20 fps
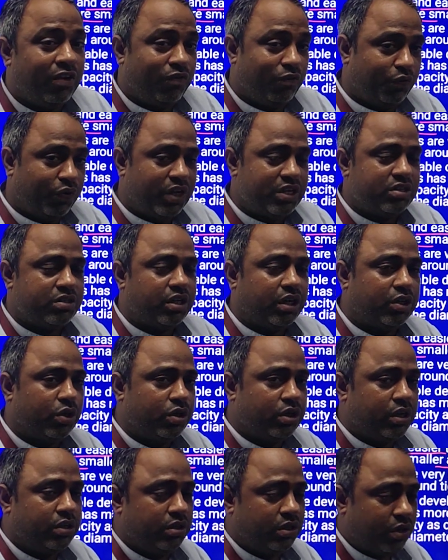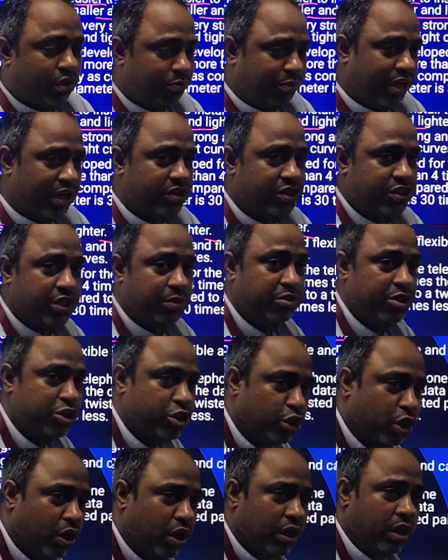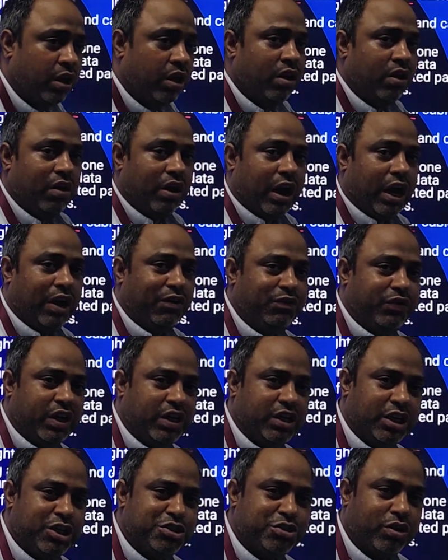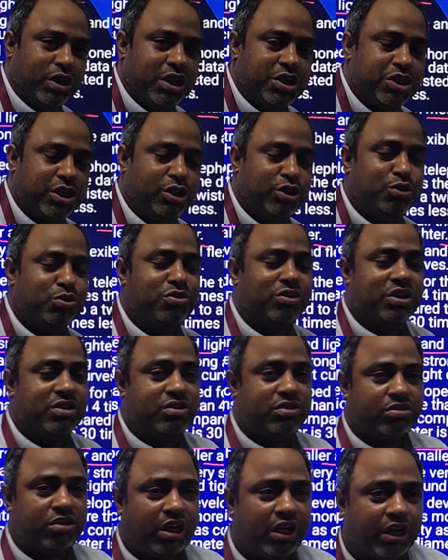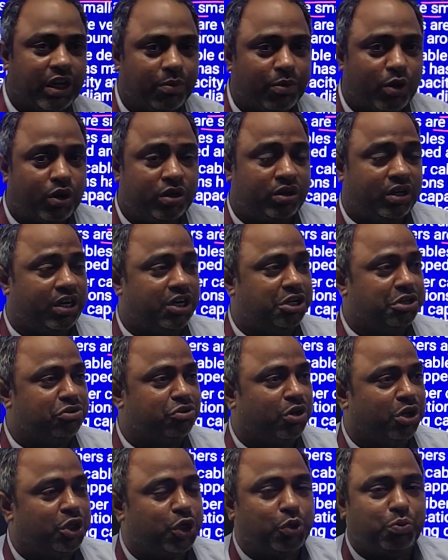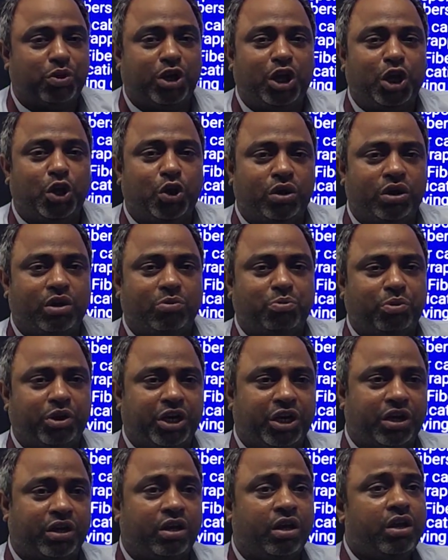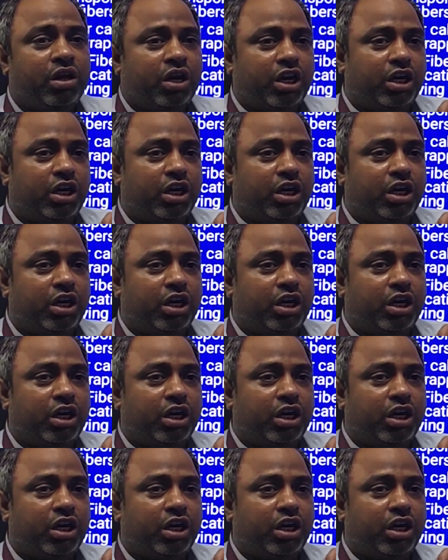once the total optical system is installed, after the installation, you just think about it is going to be a longer period.